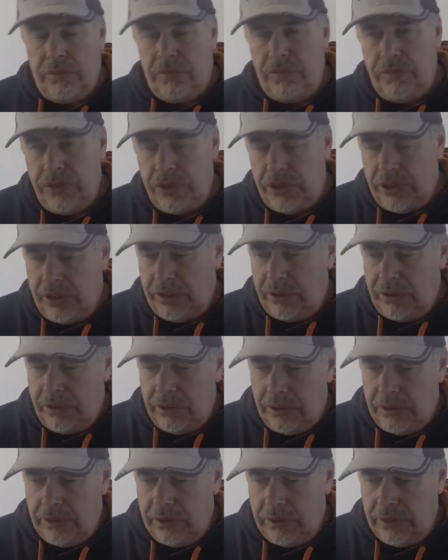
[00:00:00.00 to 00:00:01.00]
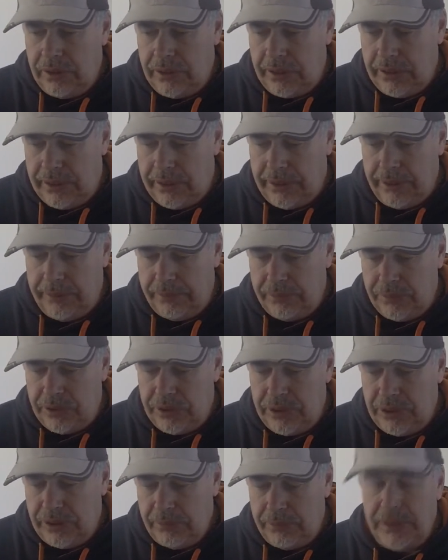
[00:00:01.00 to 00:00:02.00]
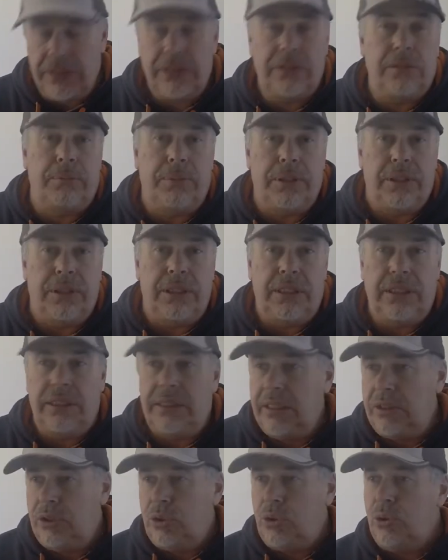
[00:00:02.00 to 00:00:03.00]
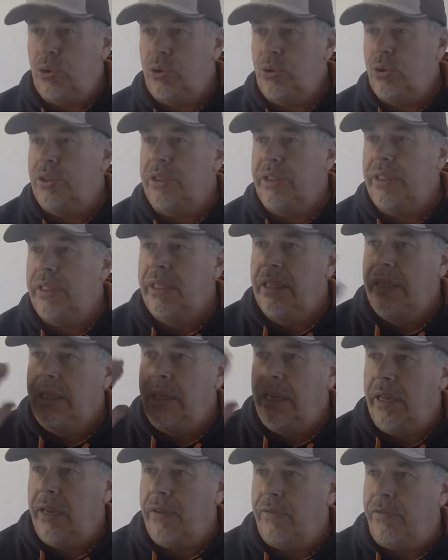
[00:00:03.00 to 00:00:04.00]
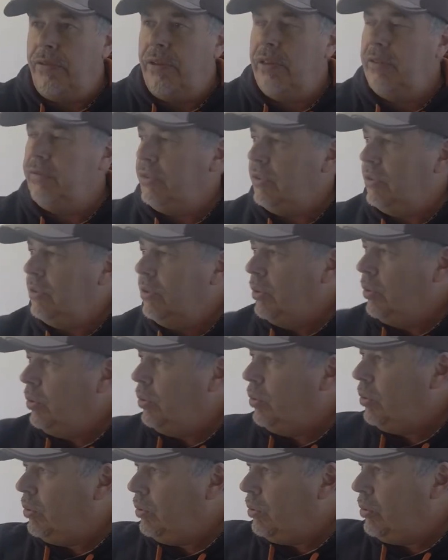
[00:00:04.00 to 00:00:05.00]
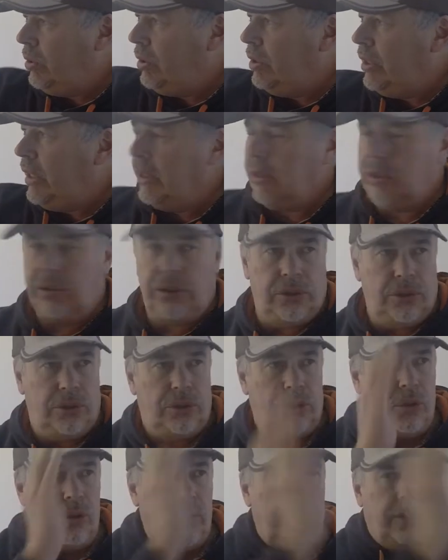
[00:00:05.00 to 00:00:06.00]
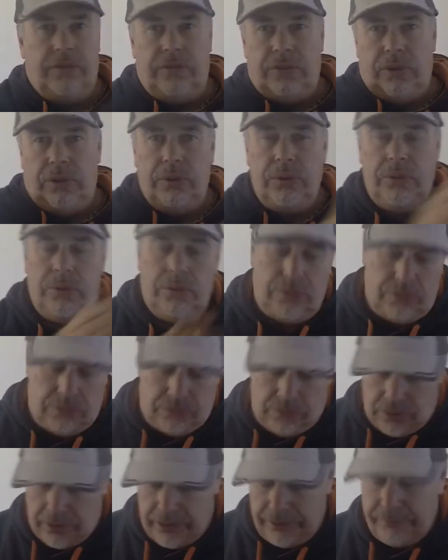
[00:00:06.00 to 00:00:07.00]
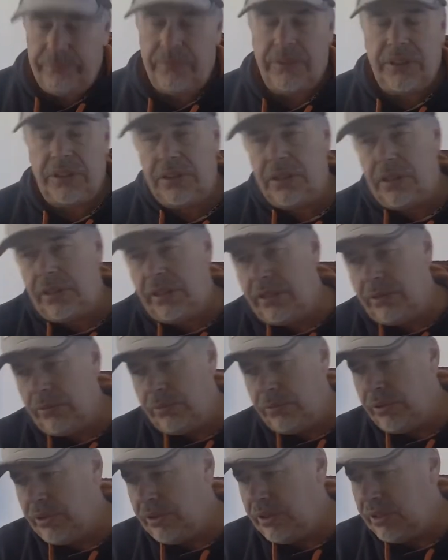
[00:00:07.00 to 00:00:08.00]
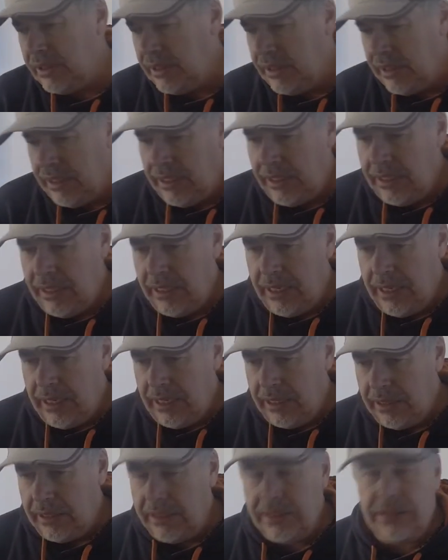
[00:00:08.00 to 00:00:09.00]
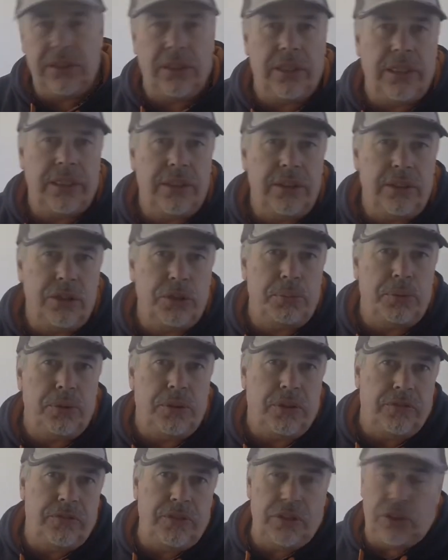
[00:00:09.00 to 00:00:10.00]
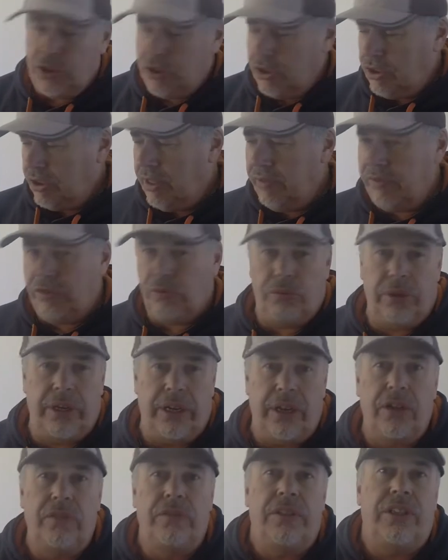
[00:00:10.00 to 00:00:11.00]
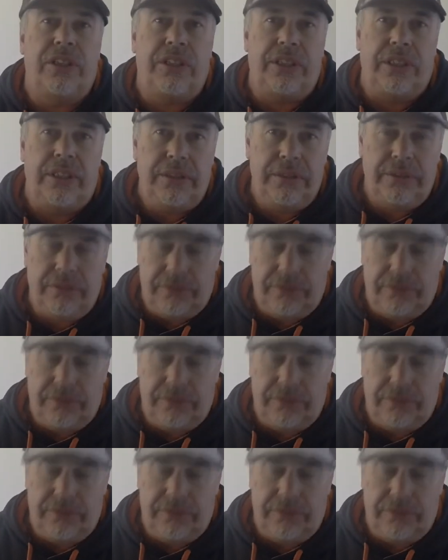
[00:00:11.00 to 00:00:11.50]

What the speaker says: fishing to your best ability, and that's usually out front of you or out to the side of you, right? So in other words, less likely to spook the fish because you haven't run over the thing,